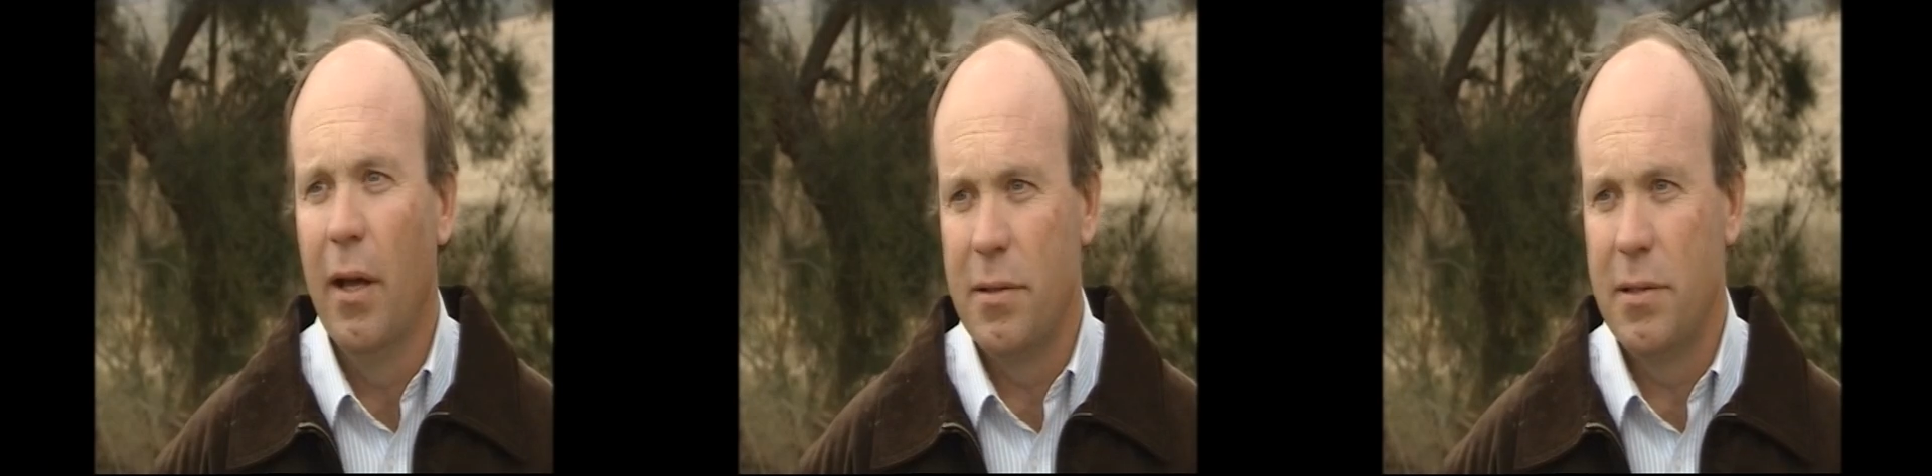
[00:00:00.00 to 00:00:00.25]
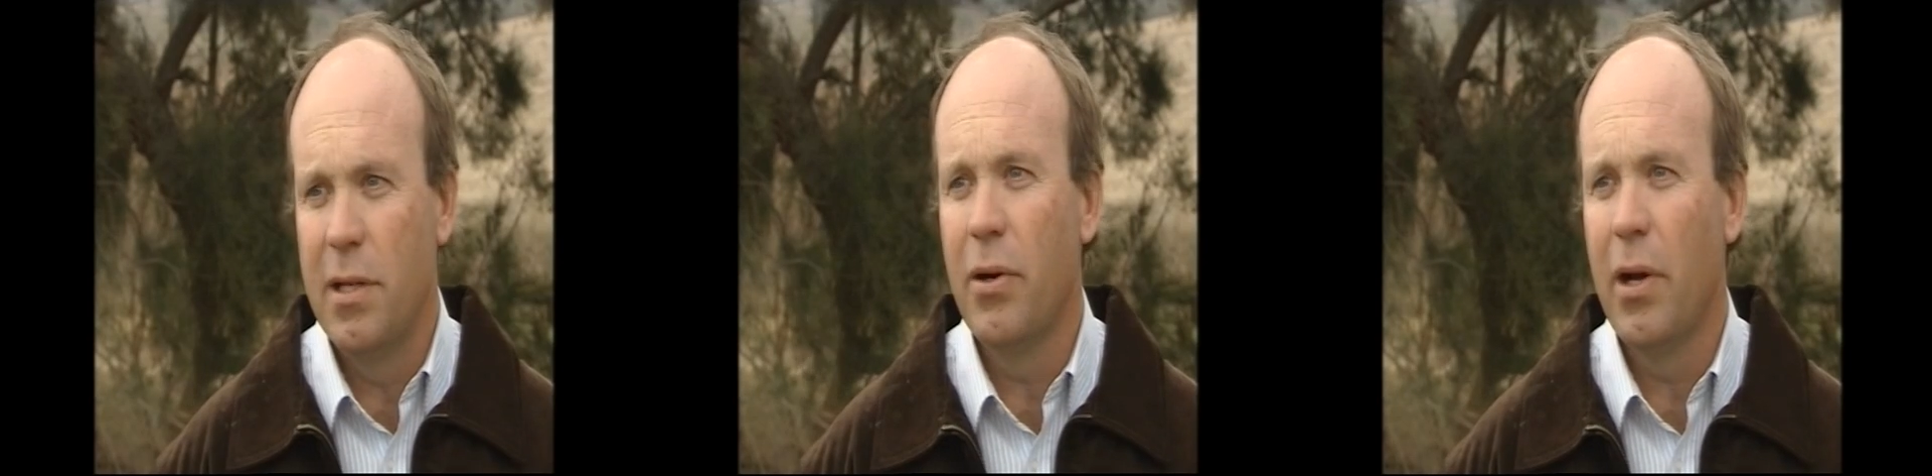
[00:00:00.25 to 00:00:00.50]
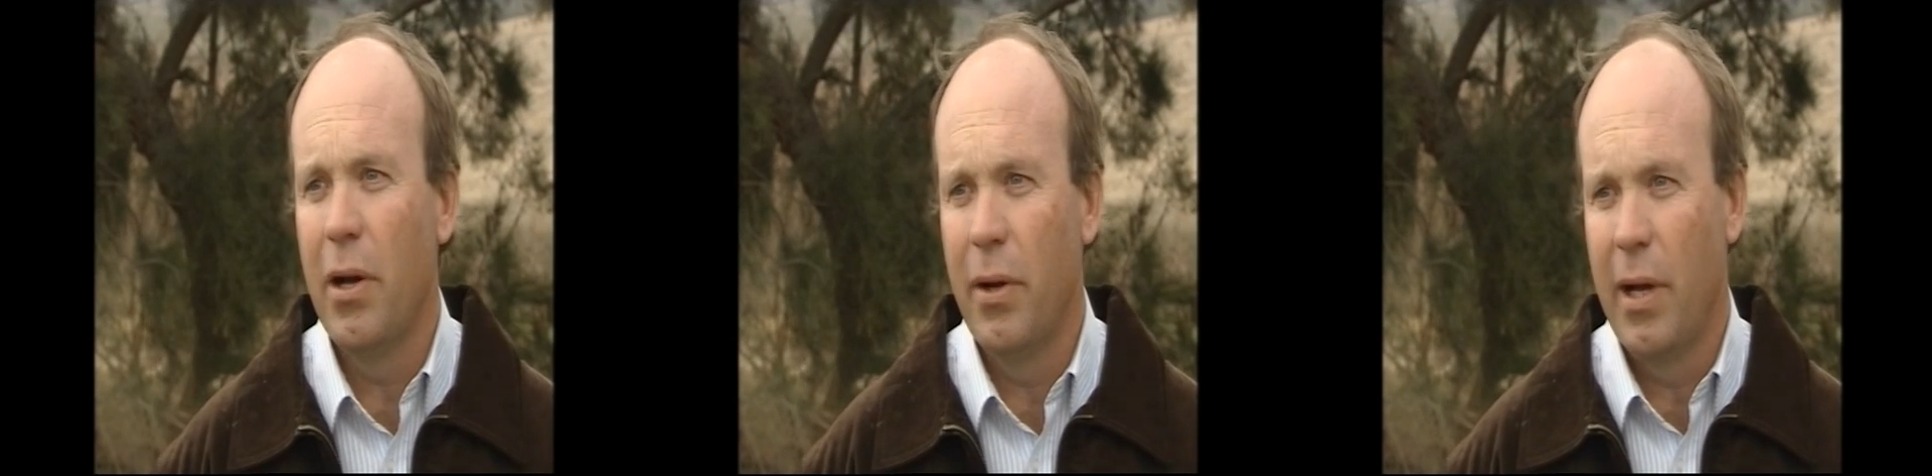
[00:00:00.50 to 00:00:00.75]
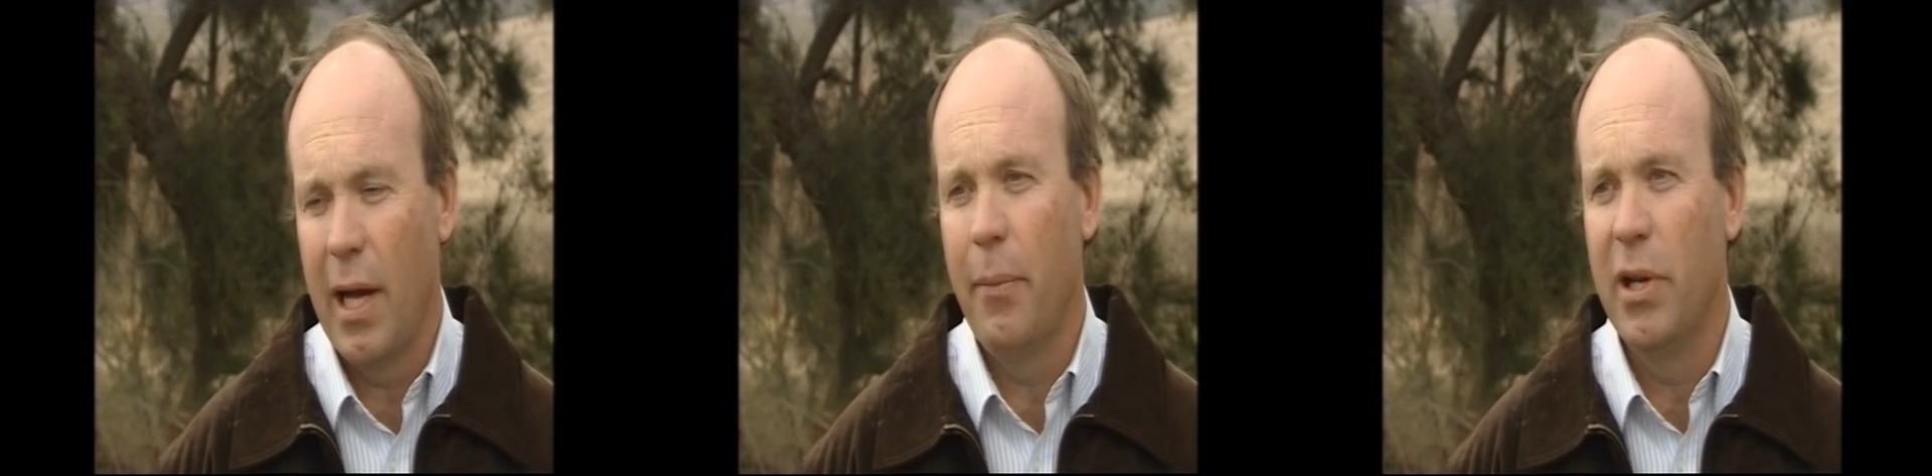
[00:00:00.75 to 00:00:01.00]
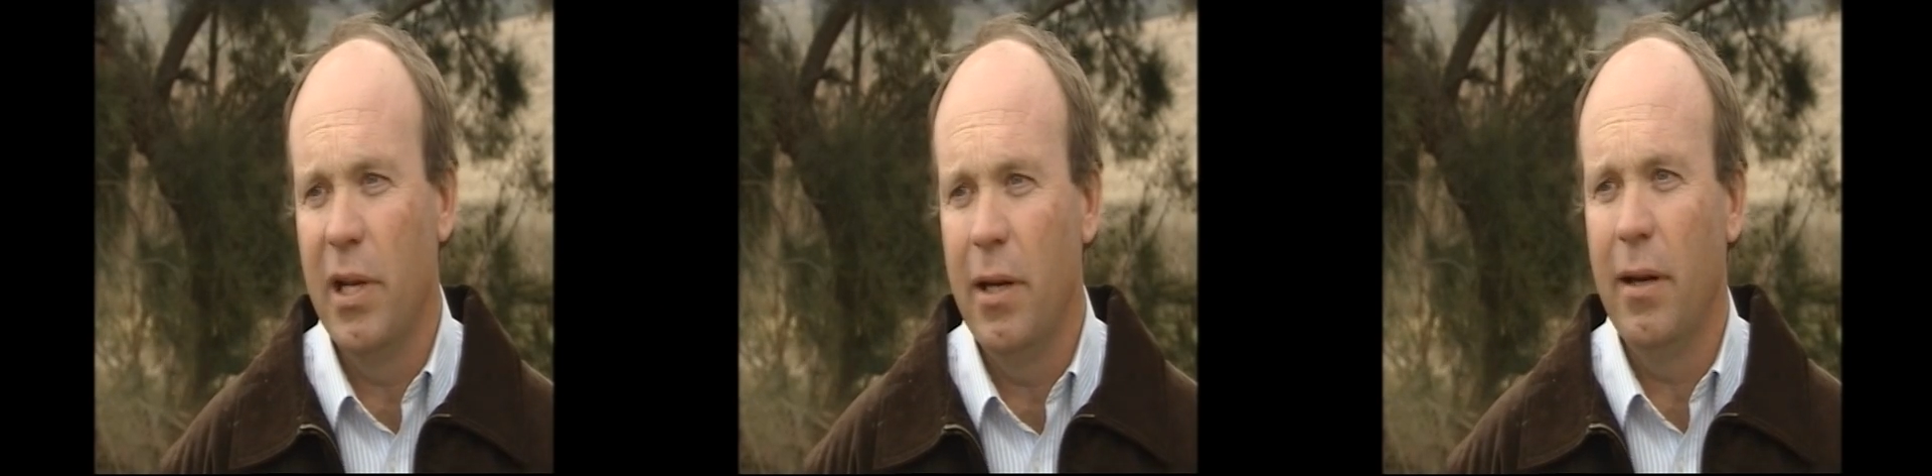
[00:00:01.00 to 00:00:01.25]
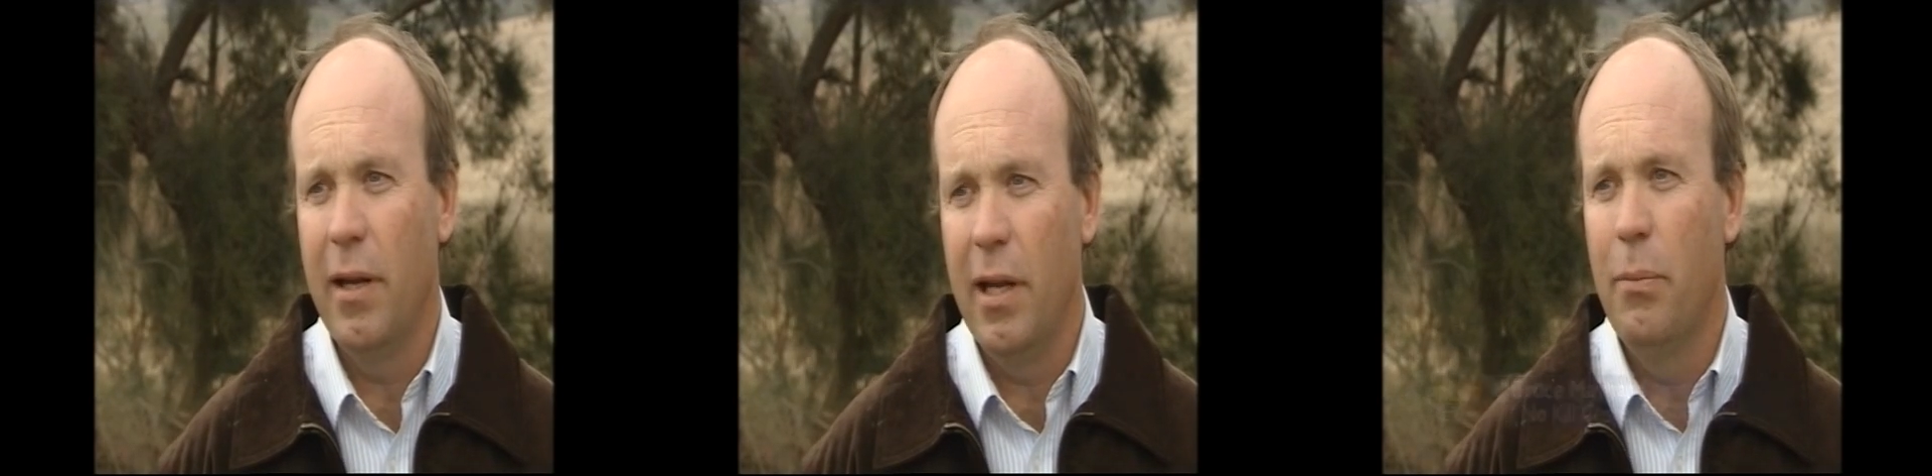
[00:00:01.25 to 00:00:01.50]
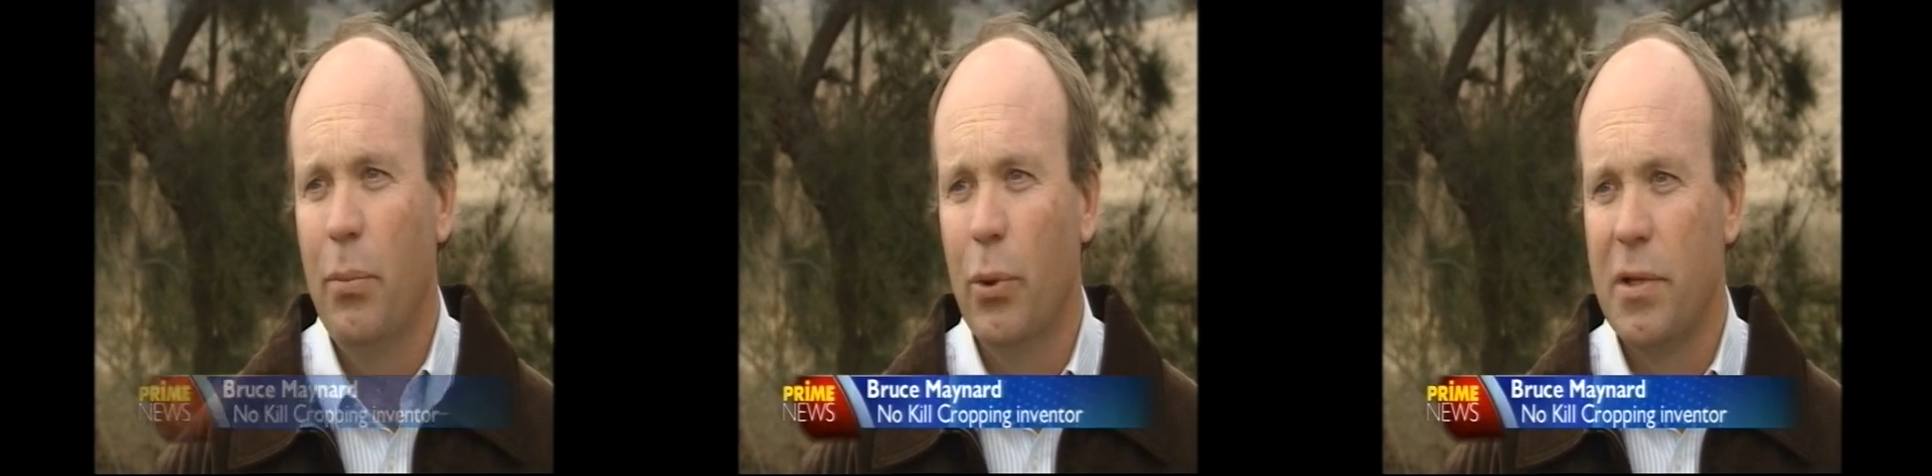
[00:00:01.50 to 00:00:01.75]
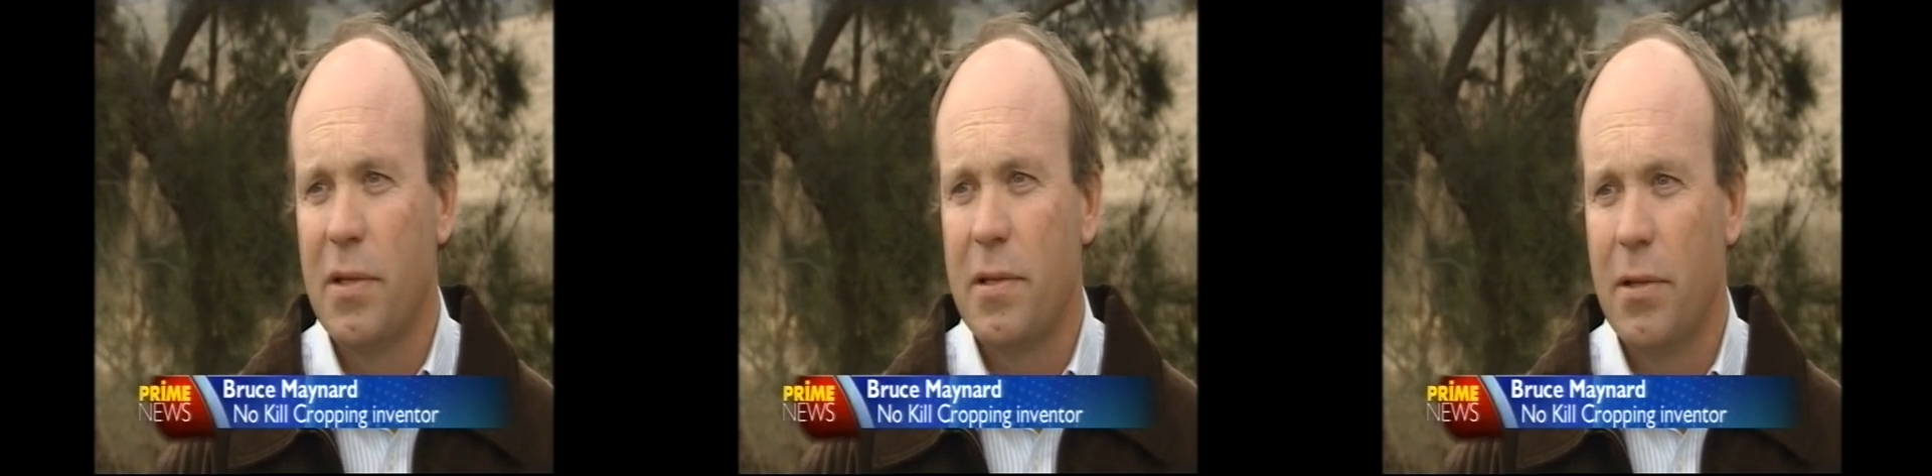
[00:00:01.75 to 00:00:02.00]
Zero carbon
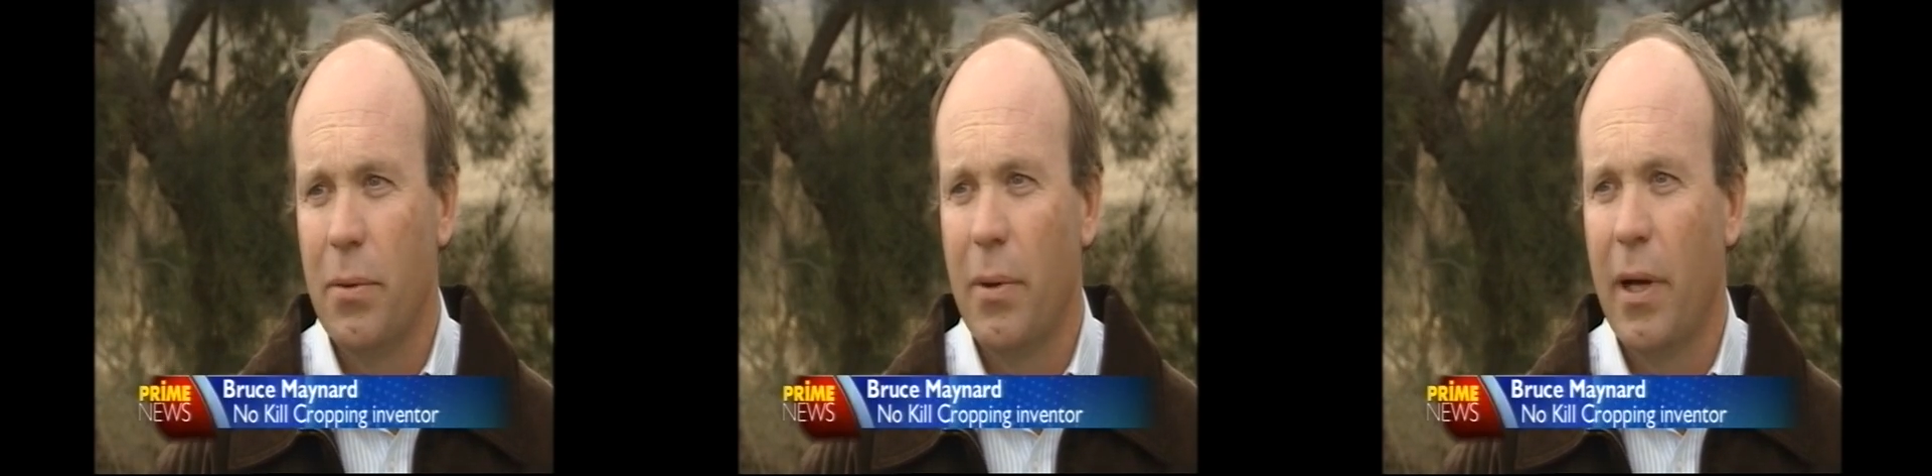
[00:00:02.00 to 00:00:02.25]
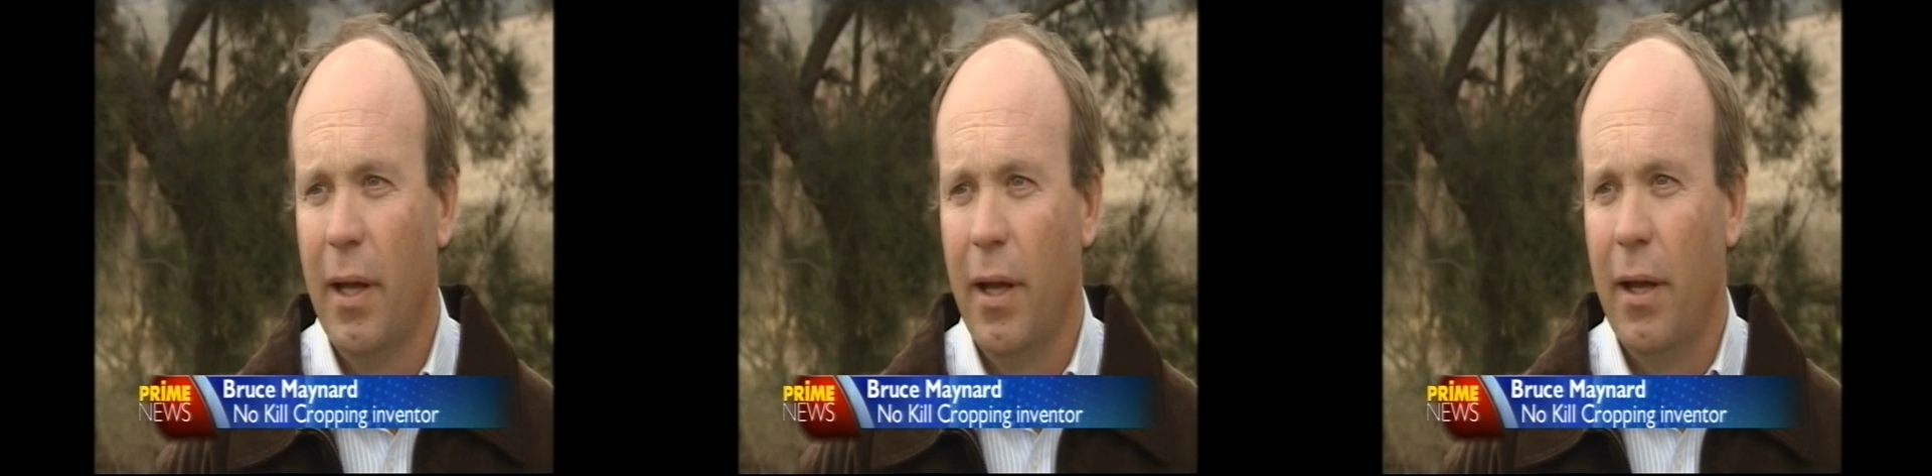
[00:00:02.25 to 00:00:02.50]
inputs to